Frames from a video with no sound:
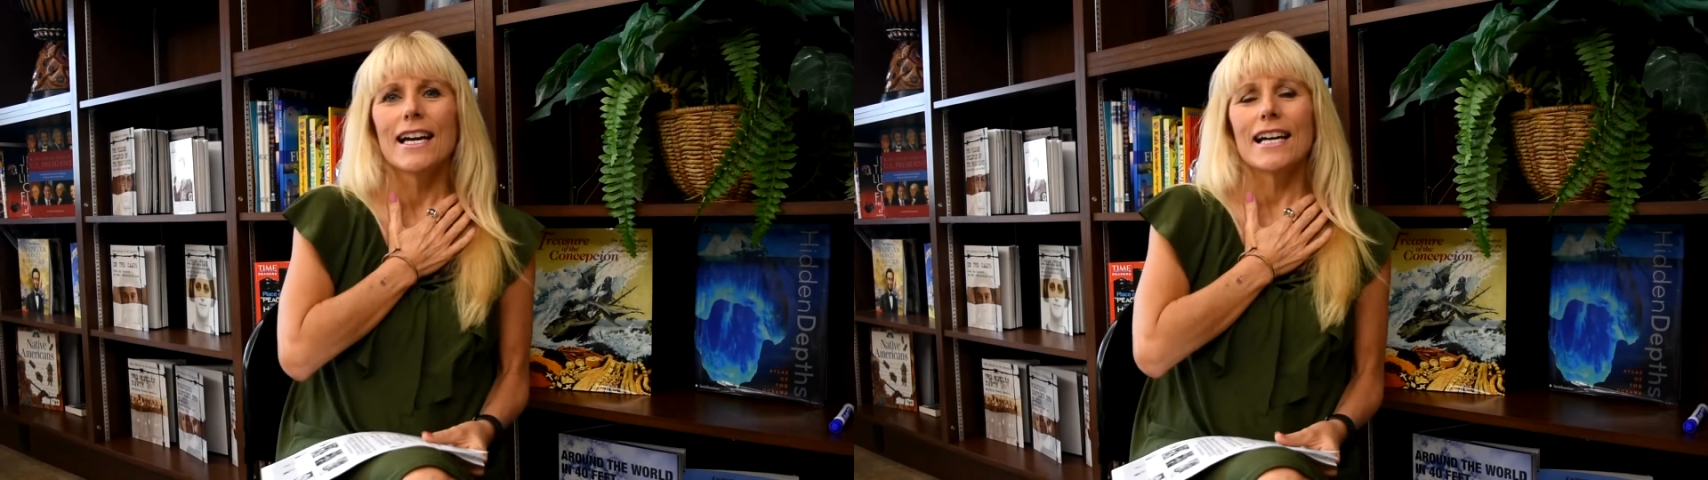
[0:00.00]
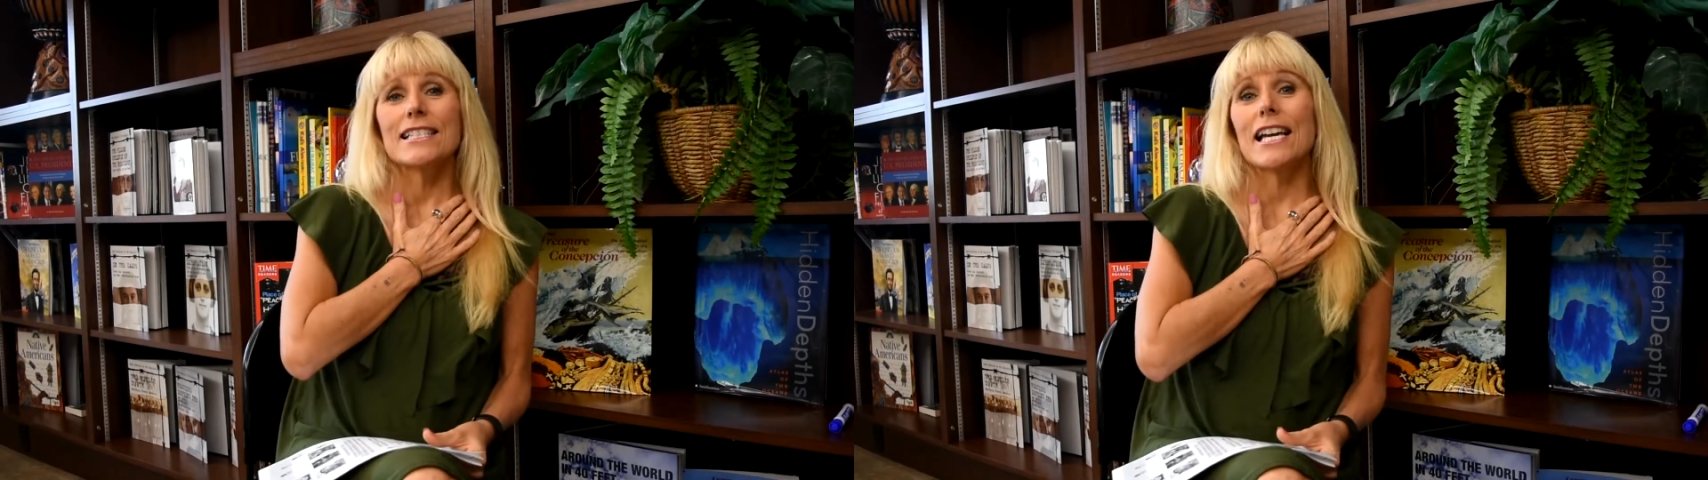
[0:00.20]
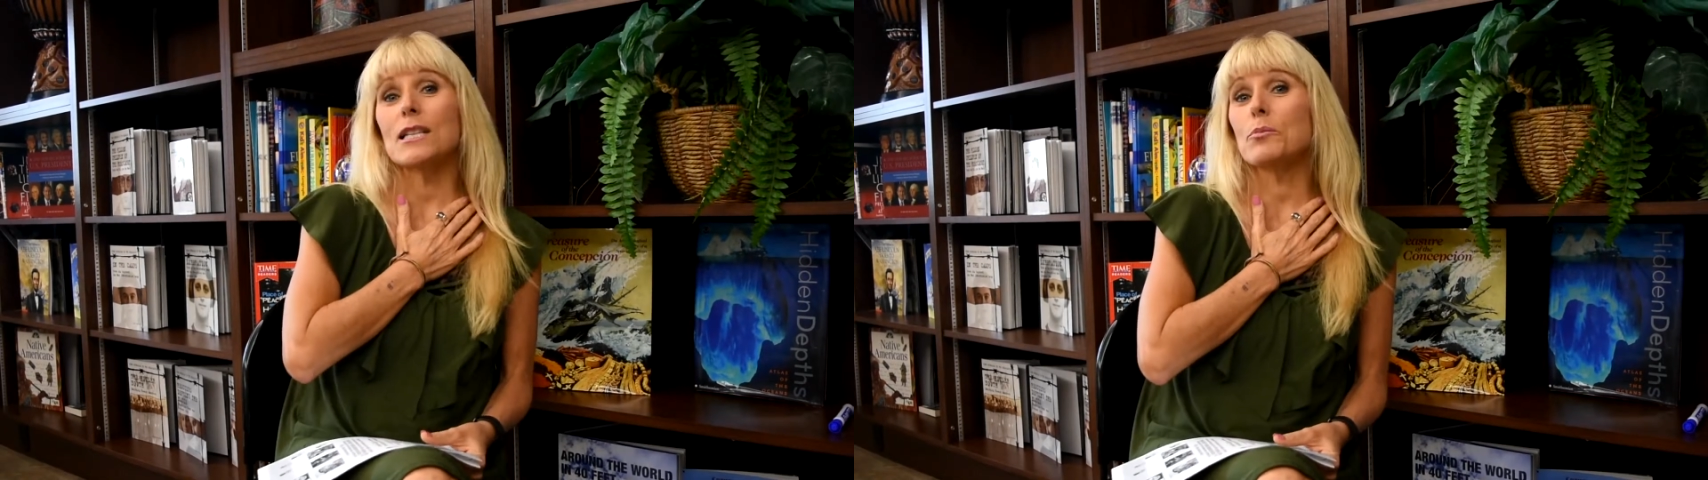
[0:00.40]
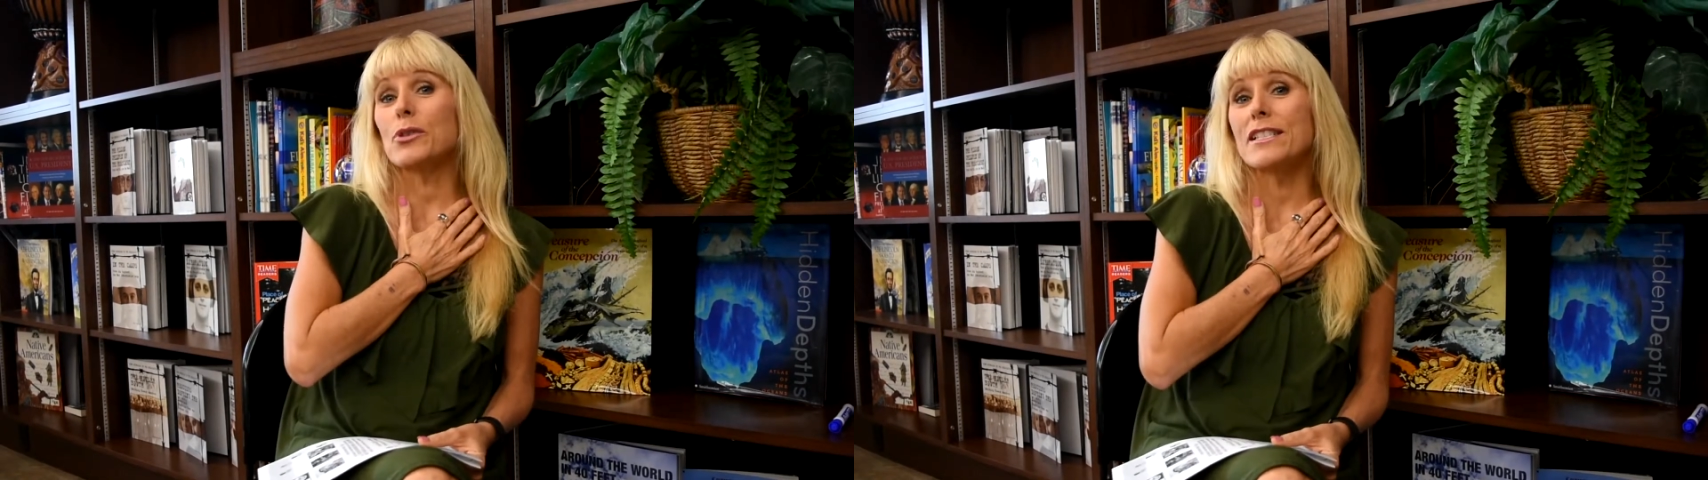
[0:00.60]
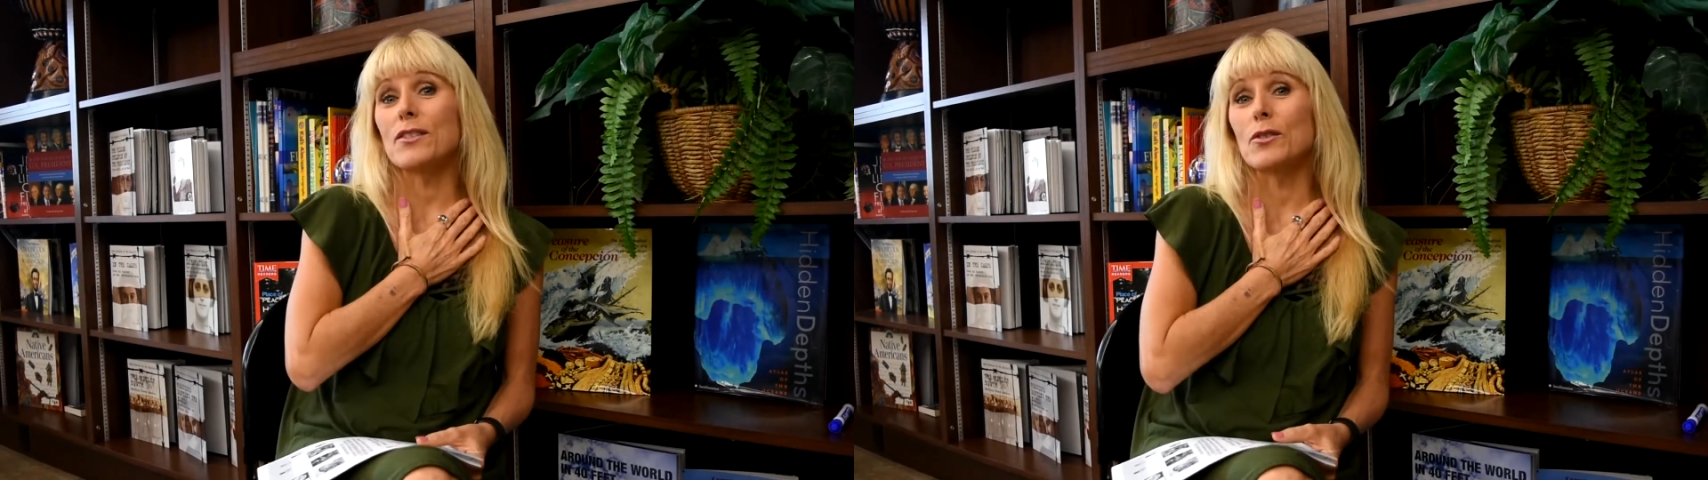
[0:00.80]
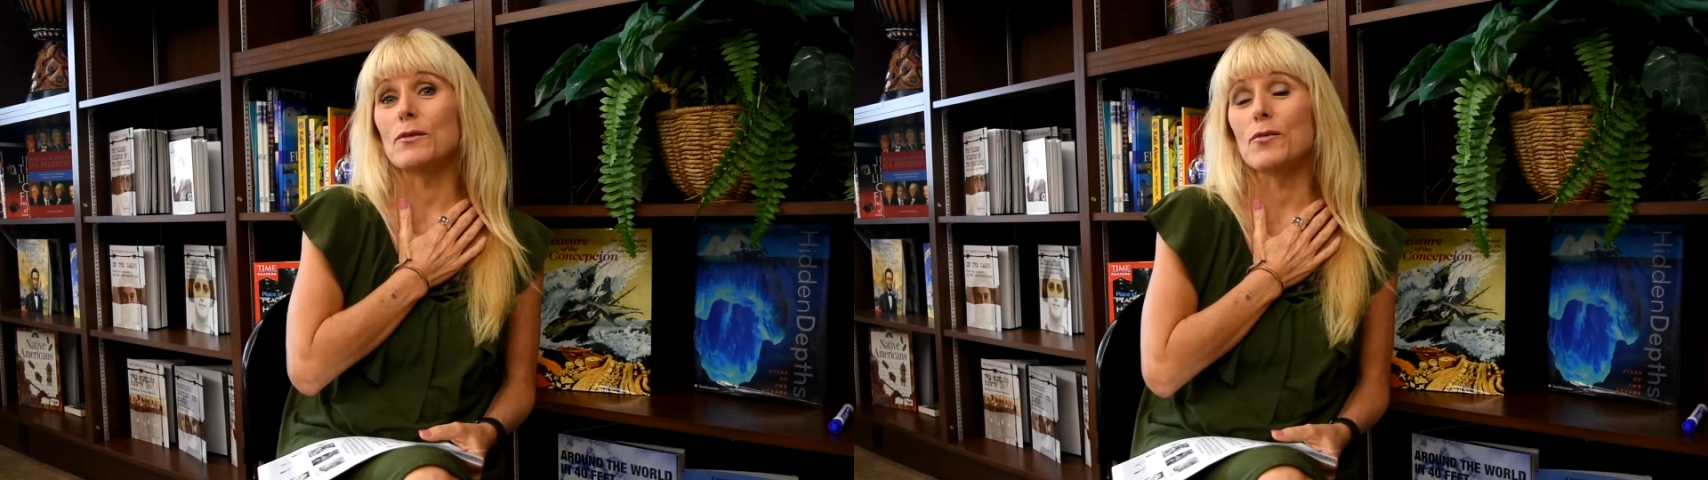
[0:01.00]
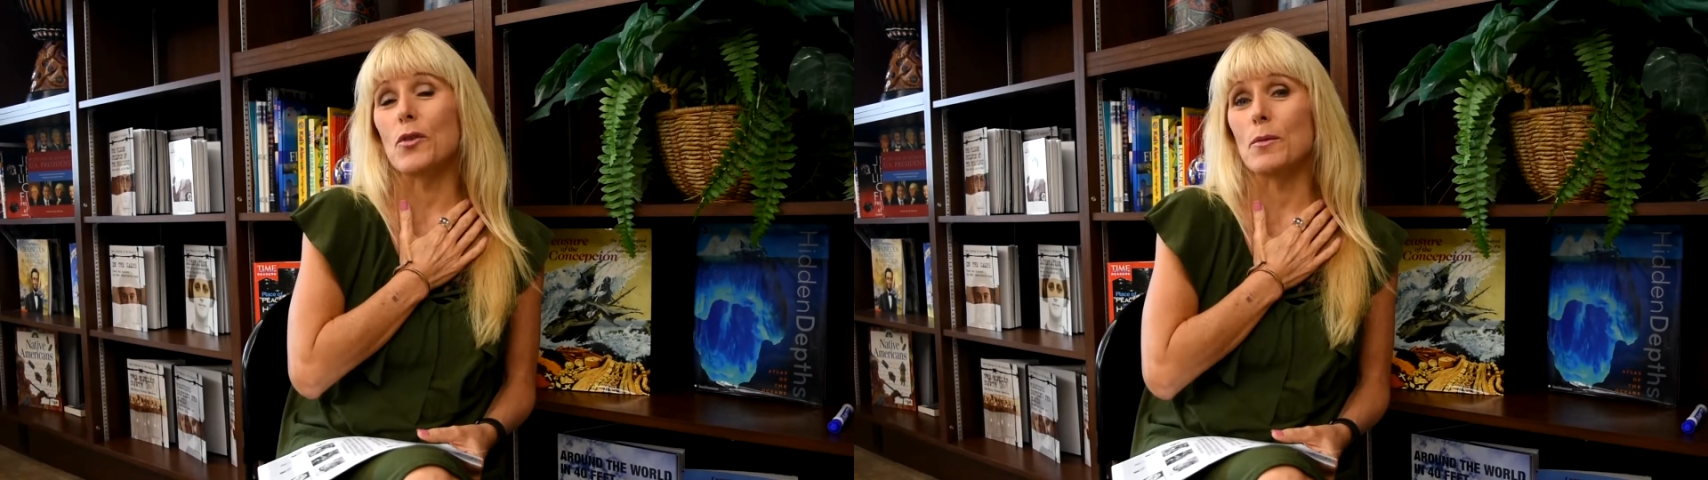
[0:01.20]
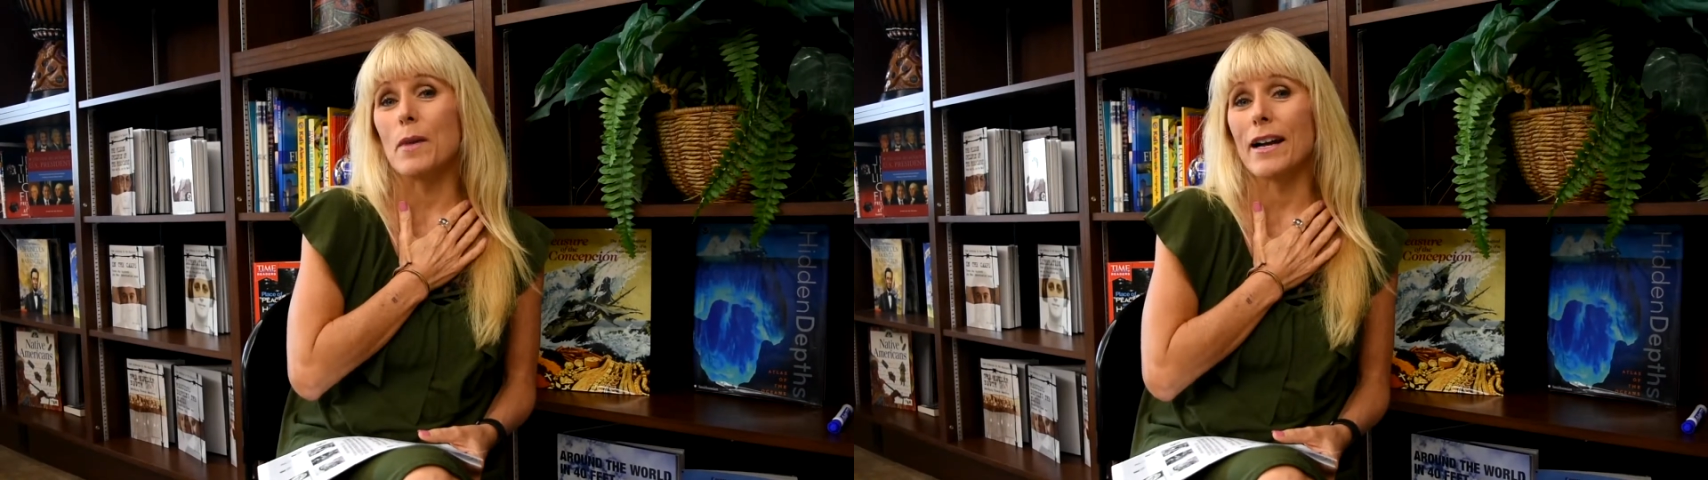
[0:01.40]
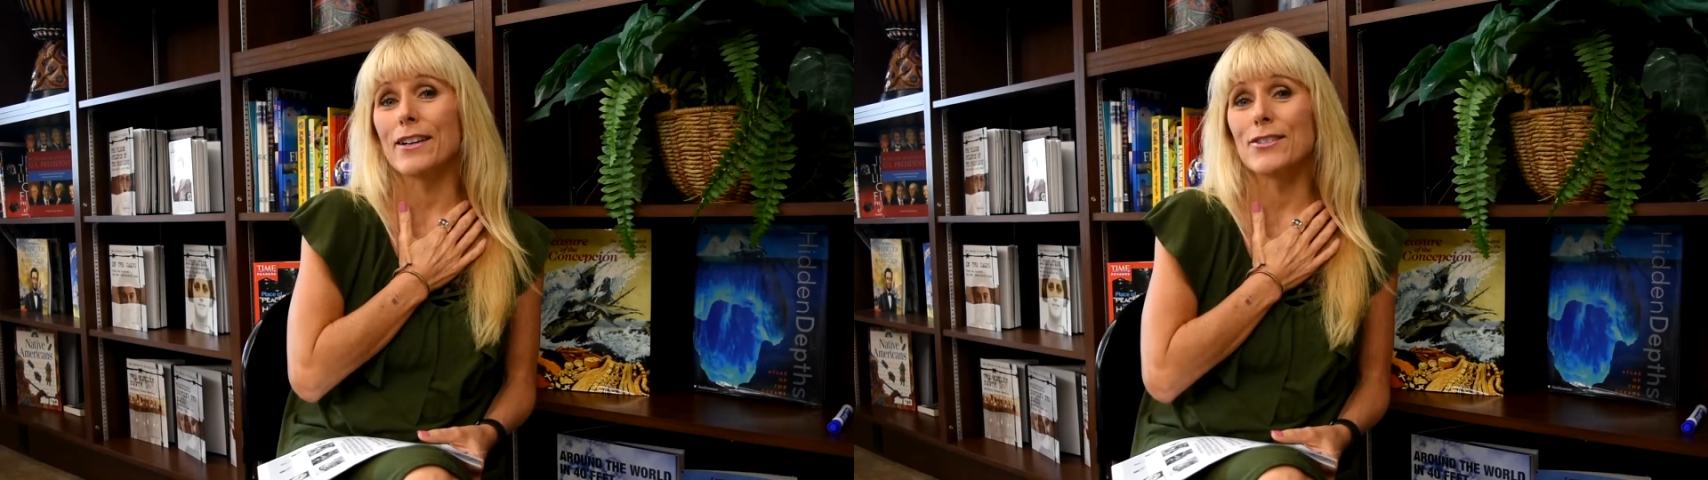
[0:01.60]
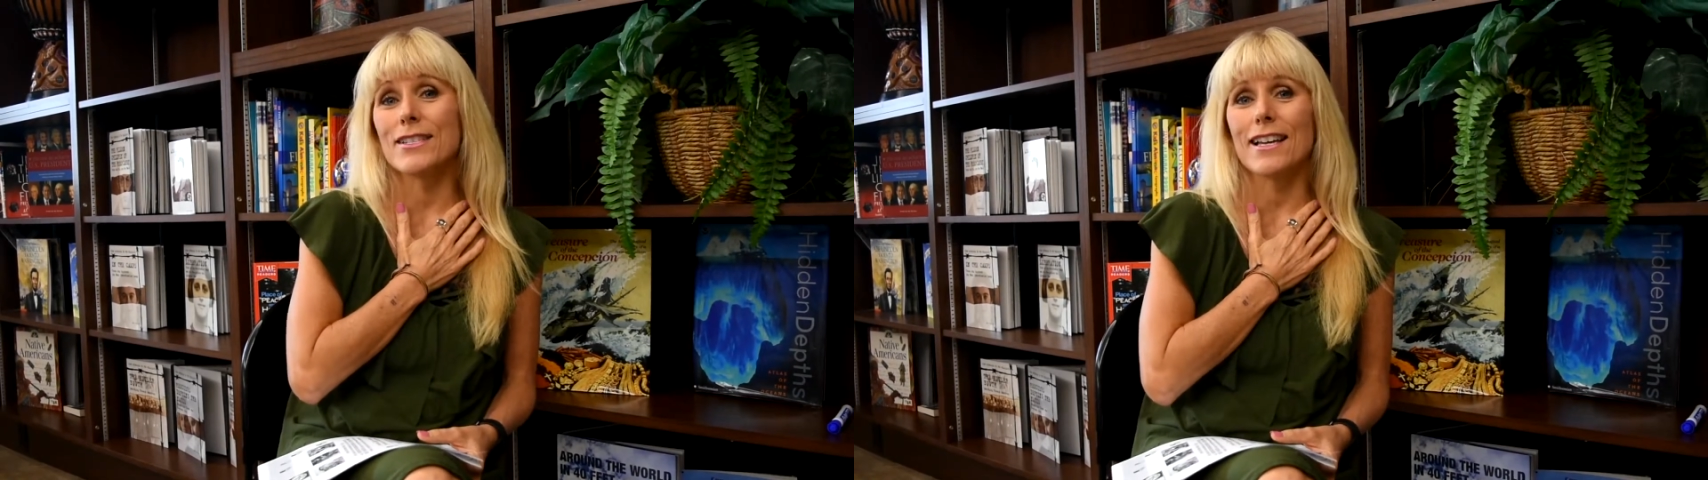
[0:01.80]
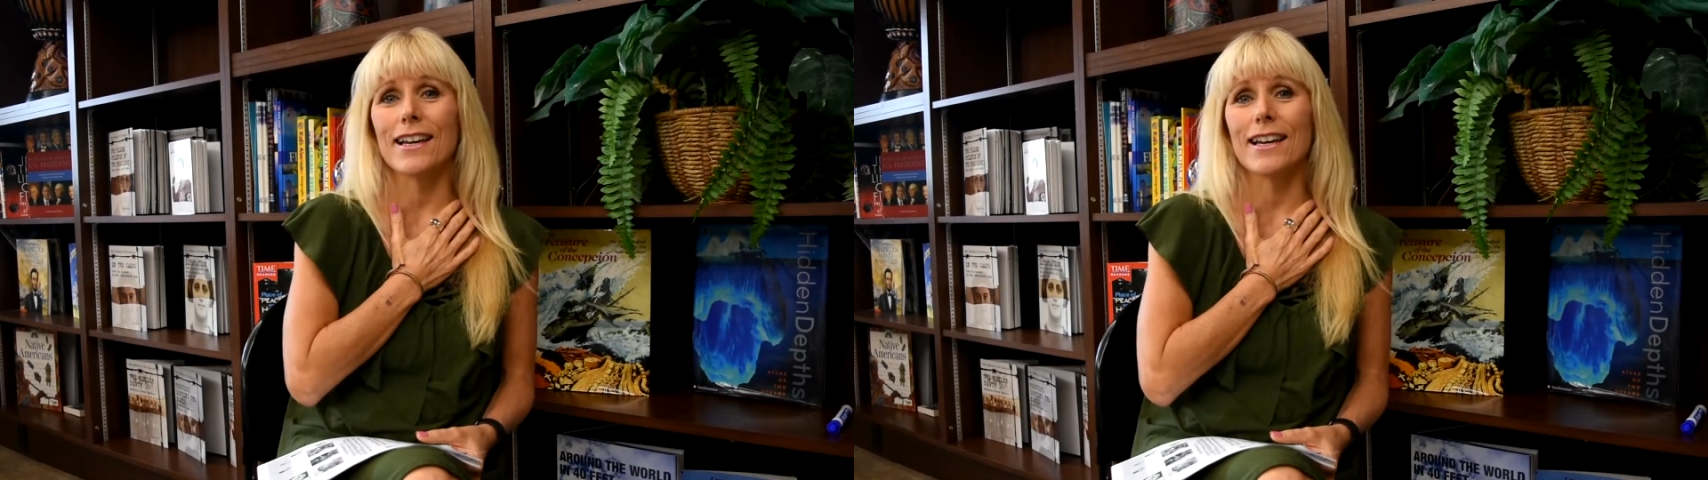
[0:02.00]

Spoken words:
attending preschool in Fort Myers